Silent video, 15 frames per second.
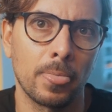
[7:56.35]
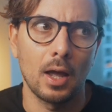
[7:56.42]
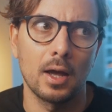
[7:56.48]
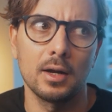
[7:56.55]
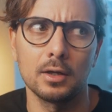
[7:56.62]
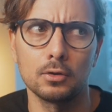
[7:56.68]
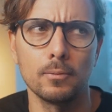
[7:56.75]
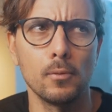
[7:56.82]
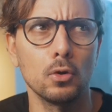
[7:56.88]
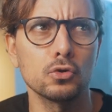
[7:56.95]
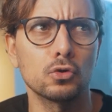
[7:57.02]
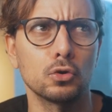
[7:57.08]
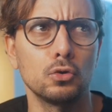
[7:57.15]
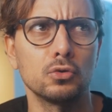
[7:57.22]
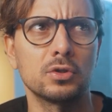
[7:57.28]
And I'm
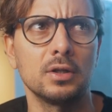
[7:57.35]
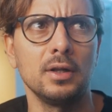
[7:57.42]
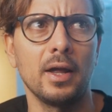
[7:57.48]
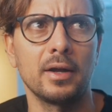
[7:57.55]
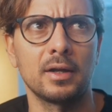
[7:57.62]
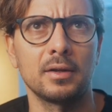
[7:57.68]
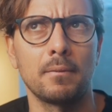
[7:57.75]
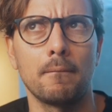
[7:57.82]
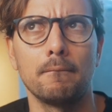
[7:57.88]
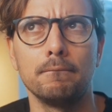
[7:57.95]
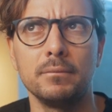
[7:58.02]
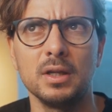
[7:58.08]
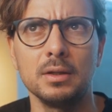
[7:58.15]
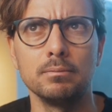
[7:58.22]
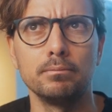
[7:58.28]
also using like
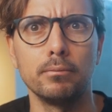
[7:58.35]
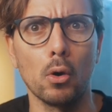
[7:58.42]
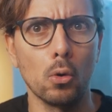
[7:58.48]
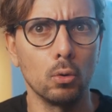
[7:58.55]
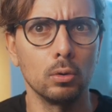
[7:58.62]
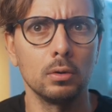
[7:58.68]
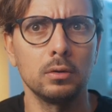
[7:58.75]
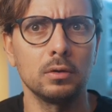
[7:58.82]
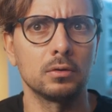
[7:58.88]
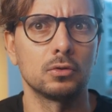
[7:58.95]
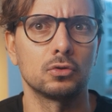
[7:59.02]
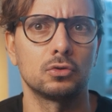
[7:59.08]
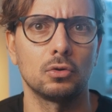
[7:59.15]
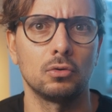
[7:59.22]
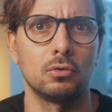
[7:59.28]
be bold,
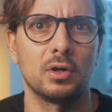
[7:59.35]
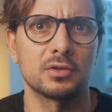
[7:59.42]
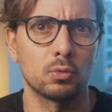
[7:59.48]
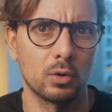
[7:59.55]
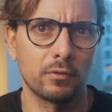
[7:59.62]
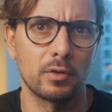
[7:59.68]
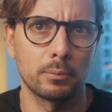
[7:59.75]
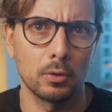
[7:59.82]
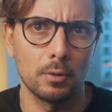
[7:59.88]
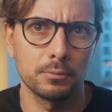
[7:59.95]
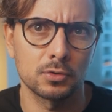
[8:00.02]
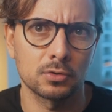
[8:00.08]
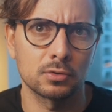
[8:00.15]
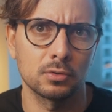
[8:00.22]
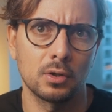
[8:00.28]
so as one of the
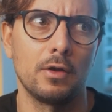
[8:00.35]
prompts.